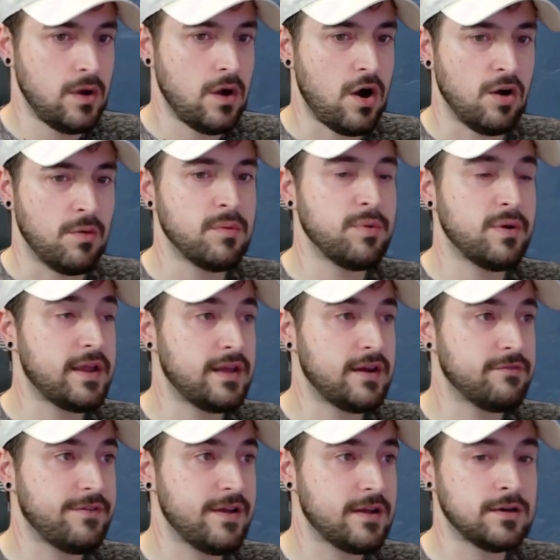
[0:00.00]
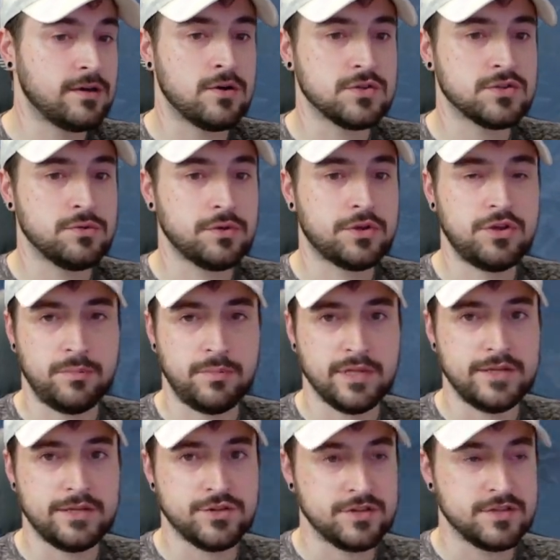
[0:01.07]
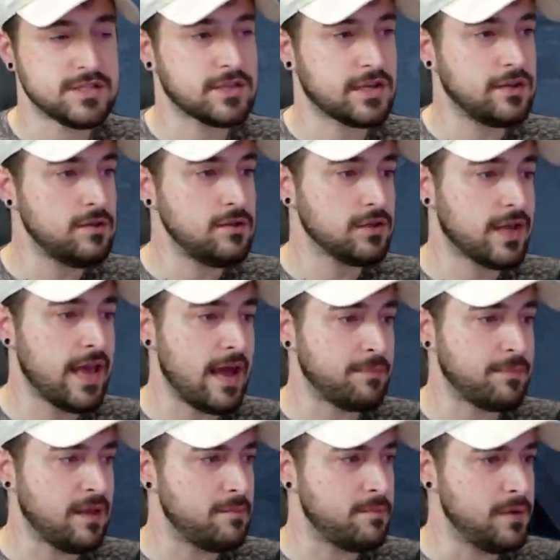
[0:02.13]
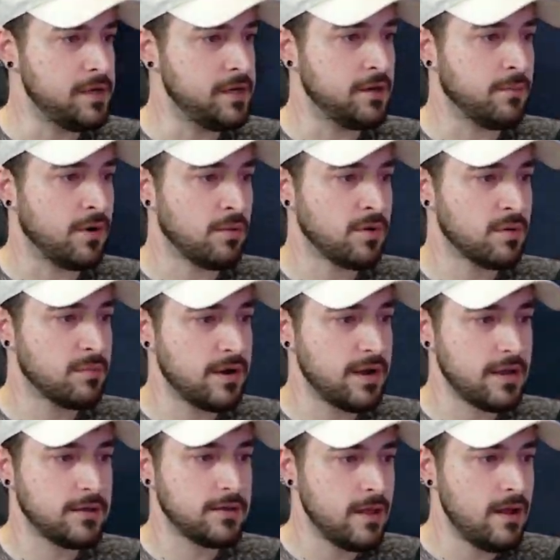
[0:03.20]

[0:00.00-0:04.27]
Armor Breaking effect can also accumulate during the skill and cap that medium armor break.